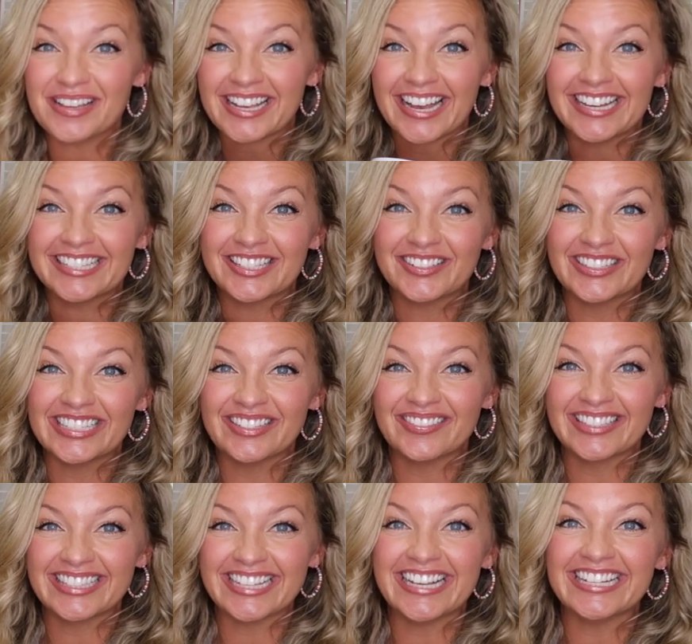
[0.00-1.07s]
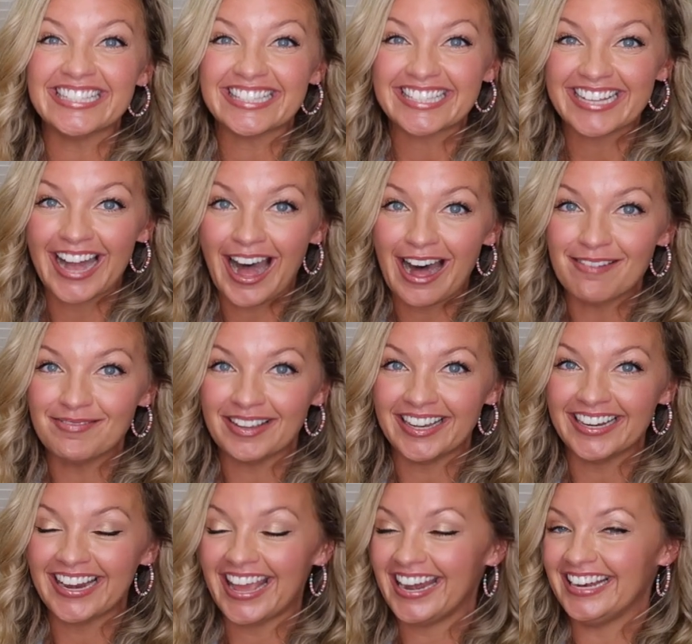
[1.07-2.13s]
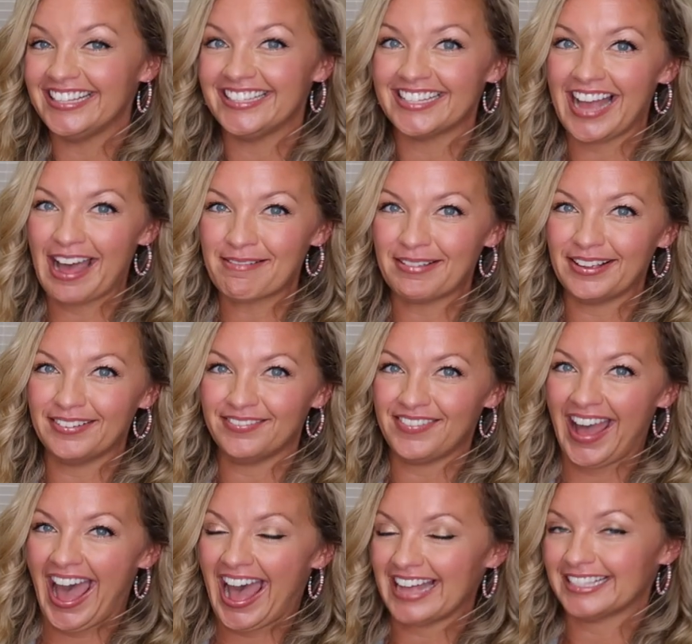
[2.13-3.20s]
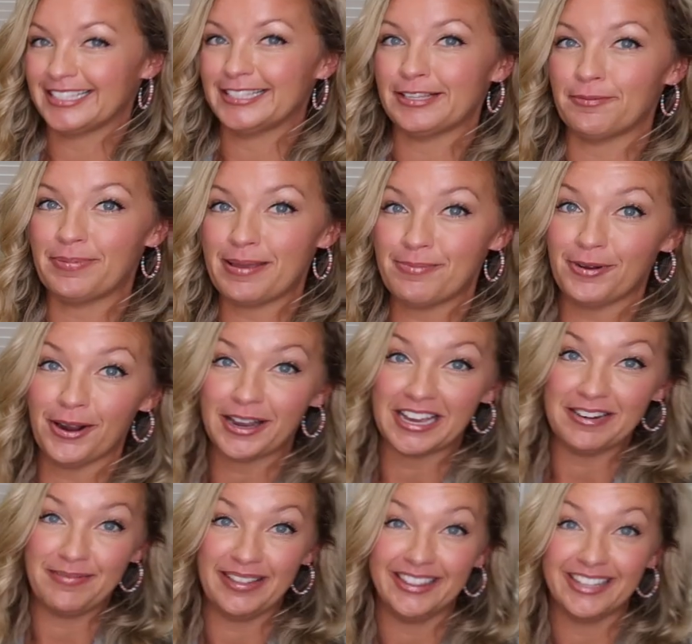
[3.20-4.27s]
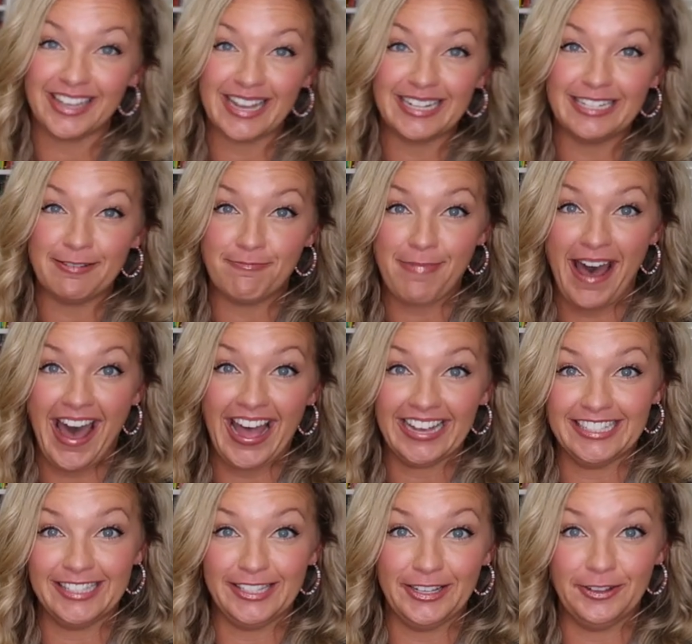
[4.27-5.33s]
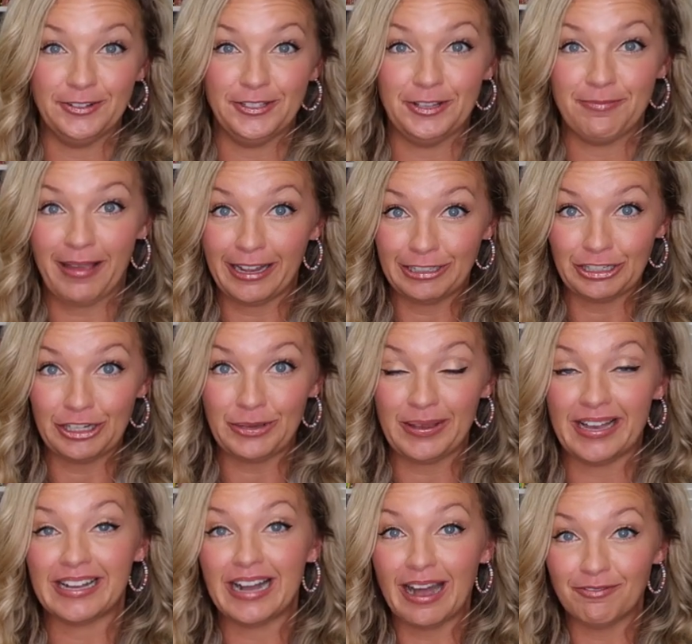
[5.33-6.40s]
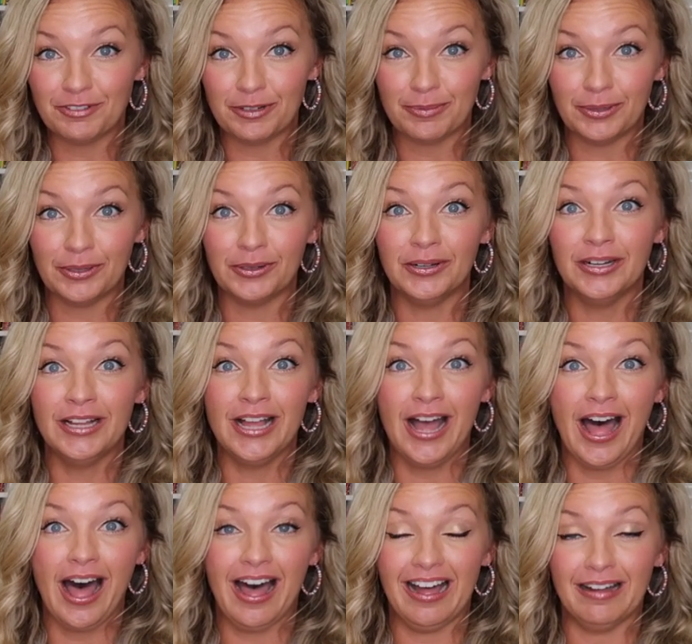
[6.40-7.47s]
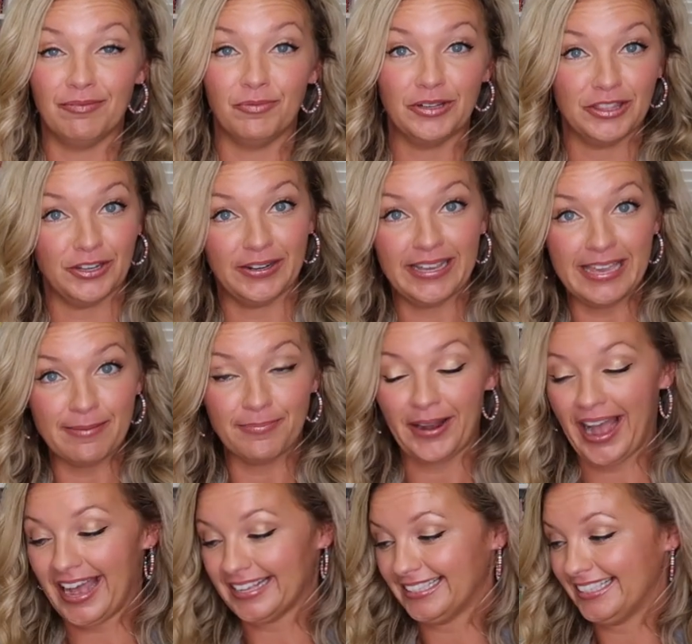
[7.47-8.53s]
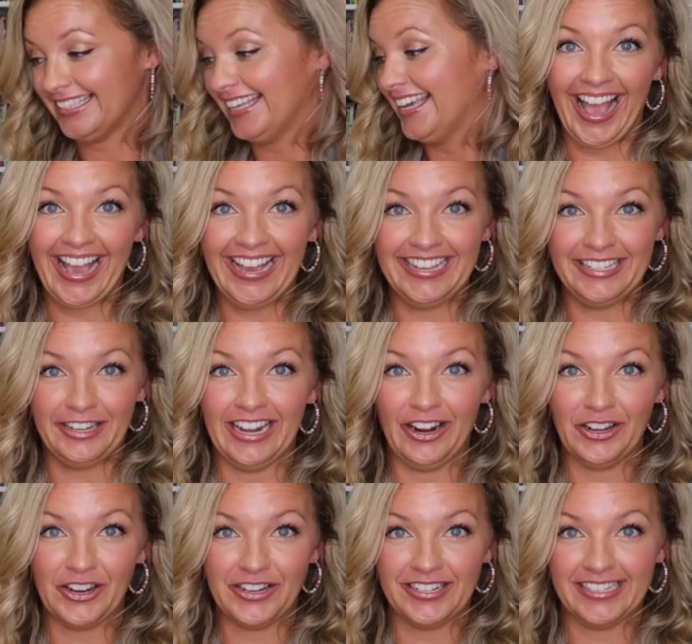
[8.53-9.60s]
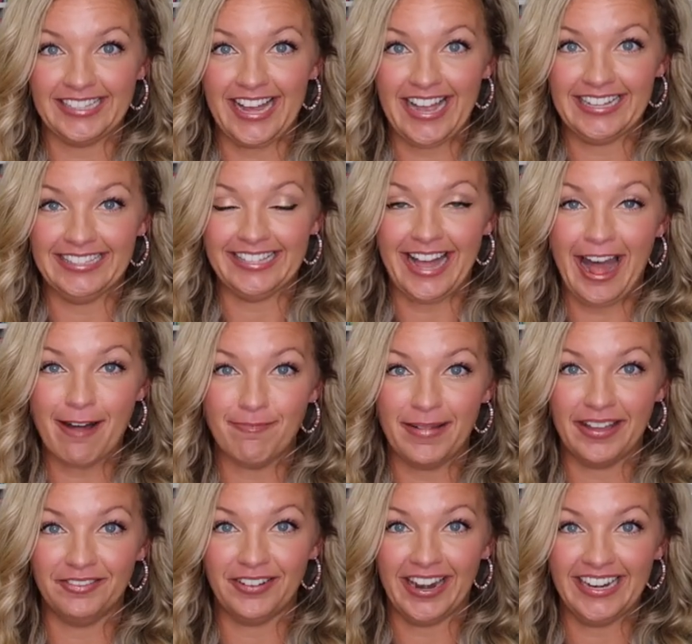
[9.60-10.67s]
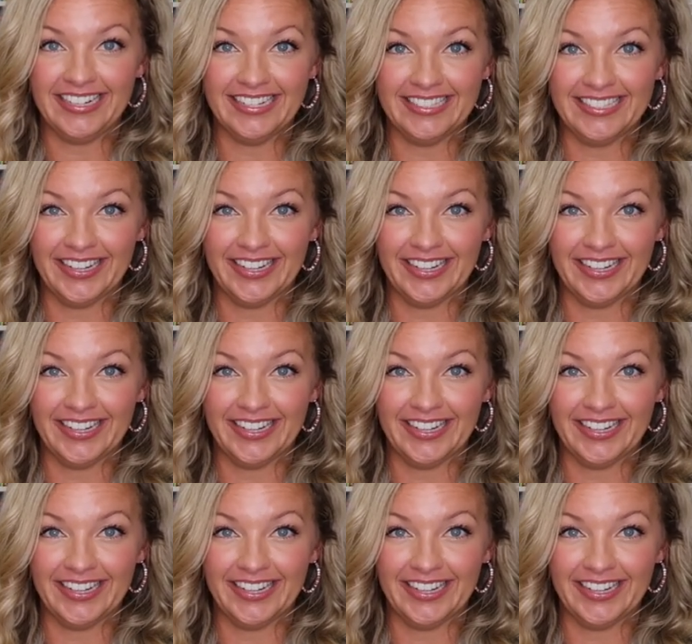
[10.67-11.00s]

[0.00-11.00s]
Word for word: because Christmas is coming and it's coming fast. So people are gonna be looking to buy soon. So make sure you get comfortable um, with your heat press and get all your designs up and ready to